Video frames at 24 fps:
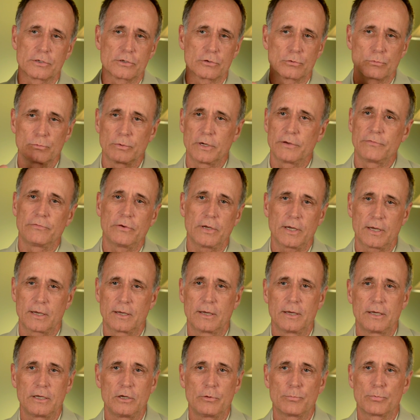terrific.
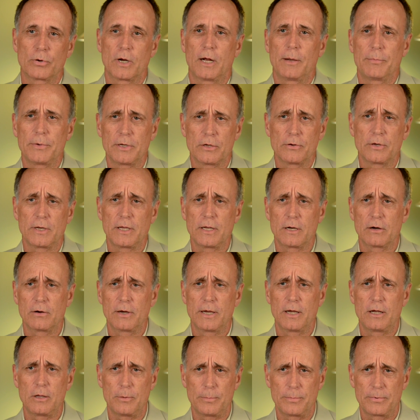You probably don't need our
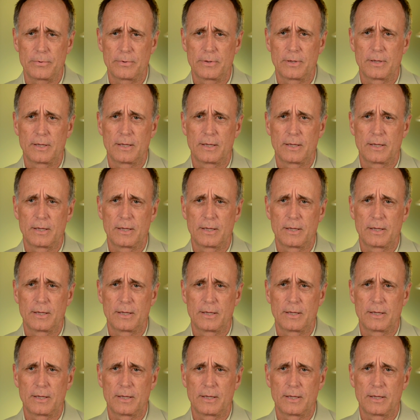help.